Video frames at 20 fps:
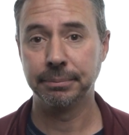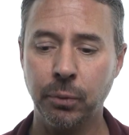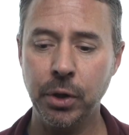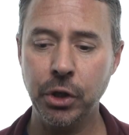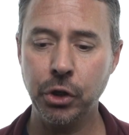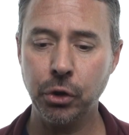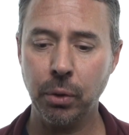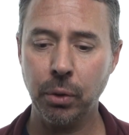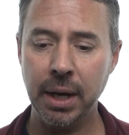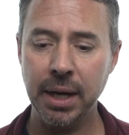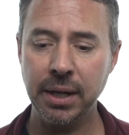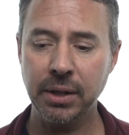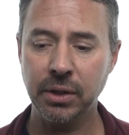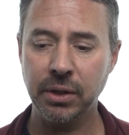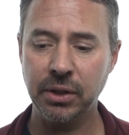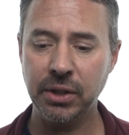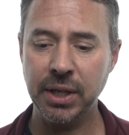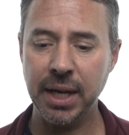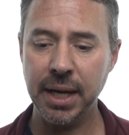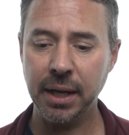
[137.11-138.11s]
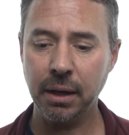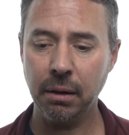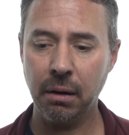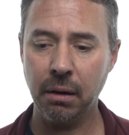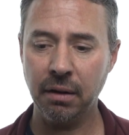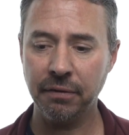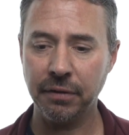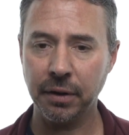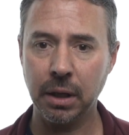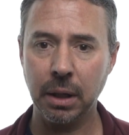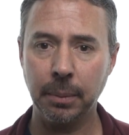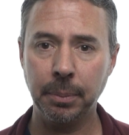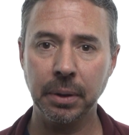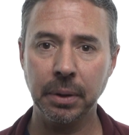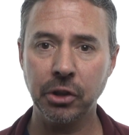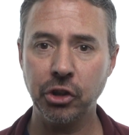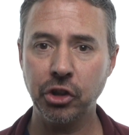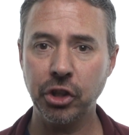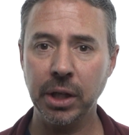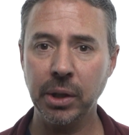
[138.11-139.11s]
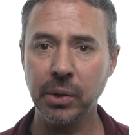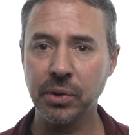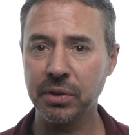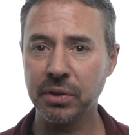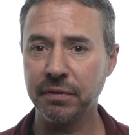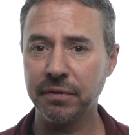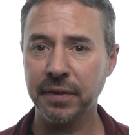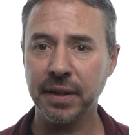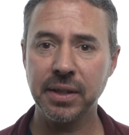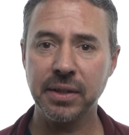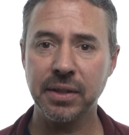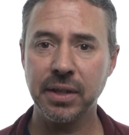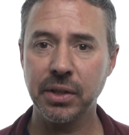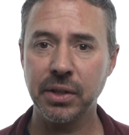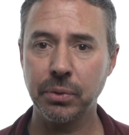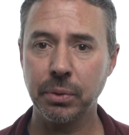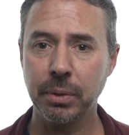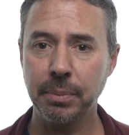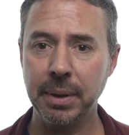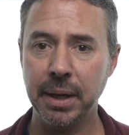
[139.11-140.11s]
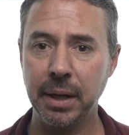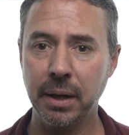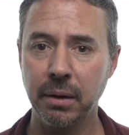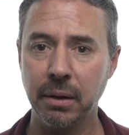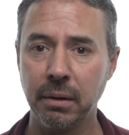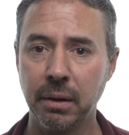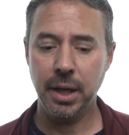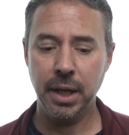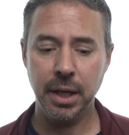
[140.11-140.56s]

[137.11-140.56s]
If we try to take off a couple of shingles and fix this repair,